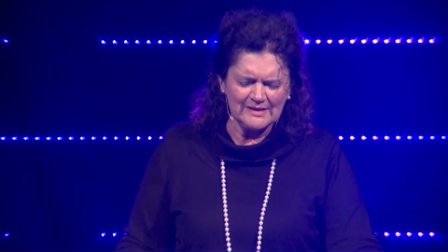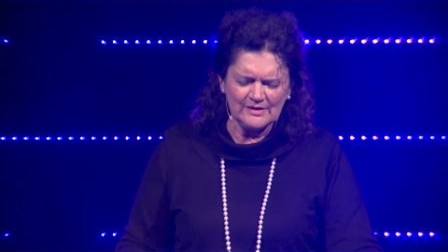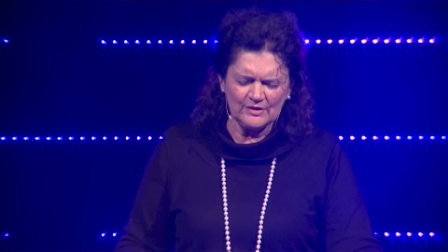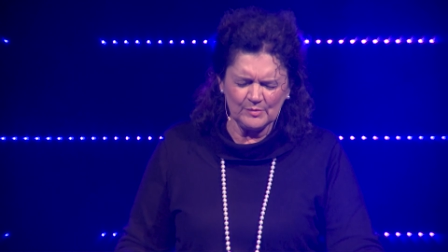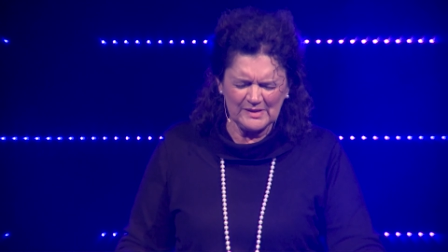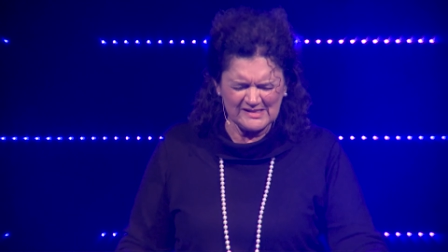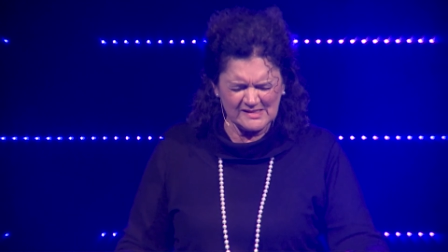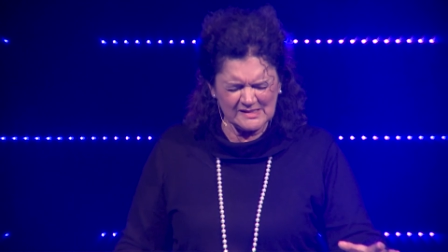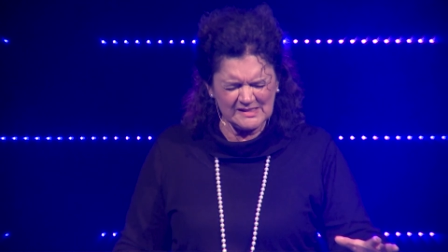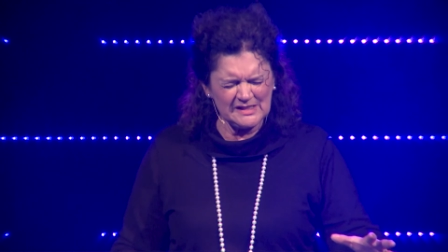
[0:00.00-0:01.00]
There'll be a
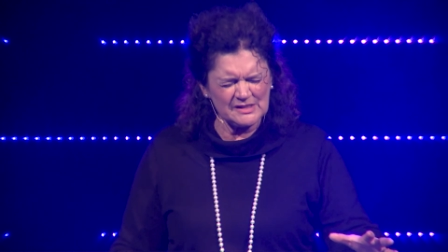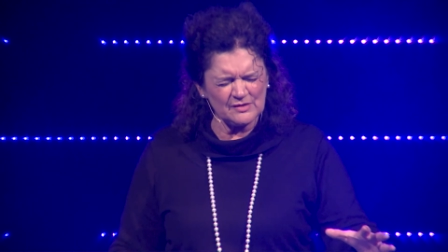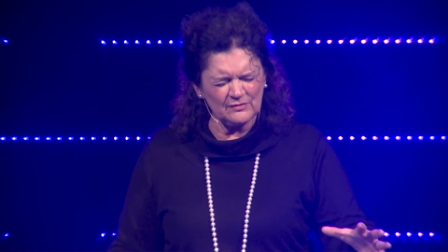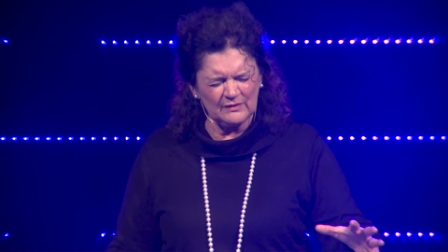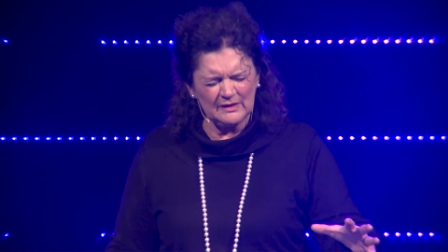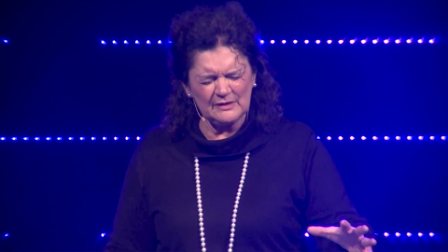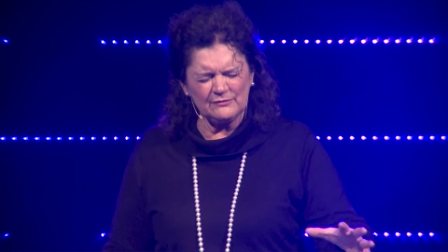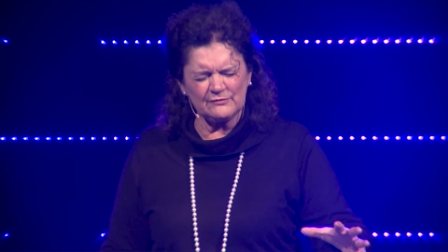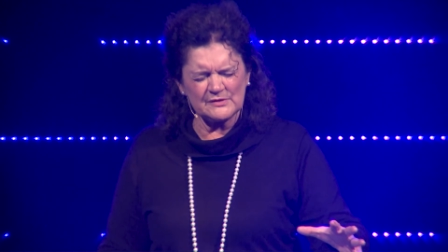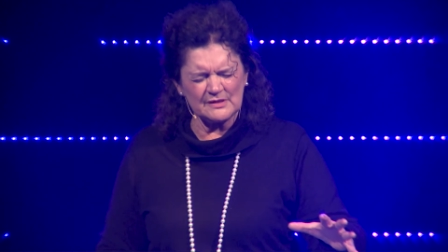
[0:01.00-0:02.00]
sense of
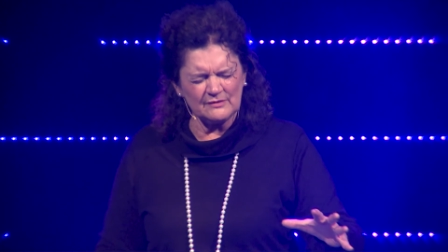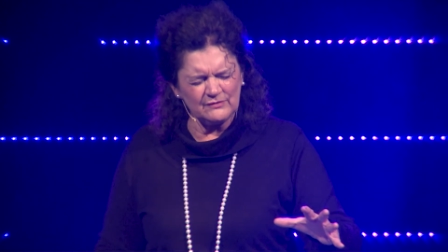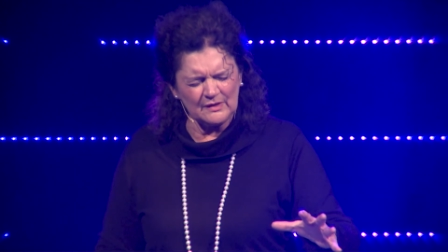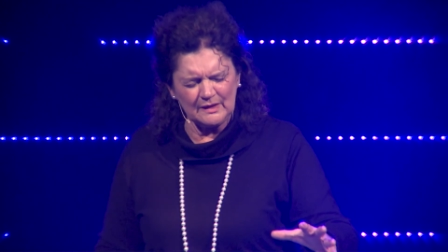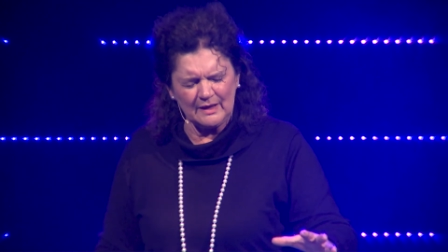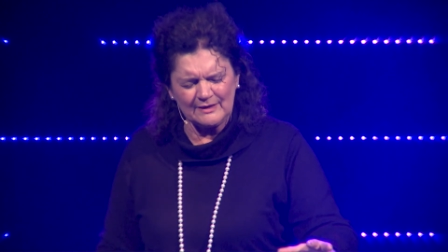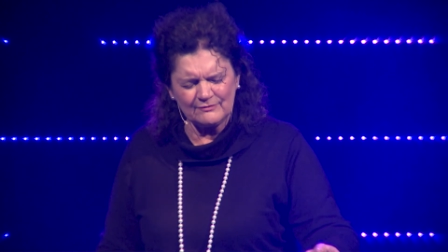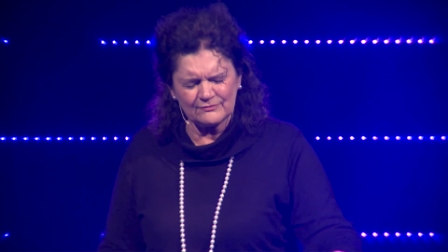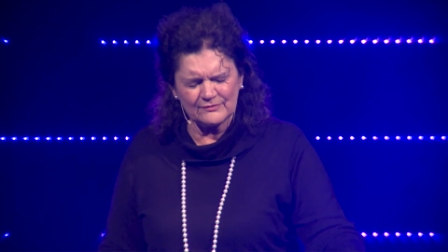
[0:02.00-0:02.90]
lift and of life.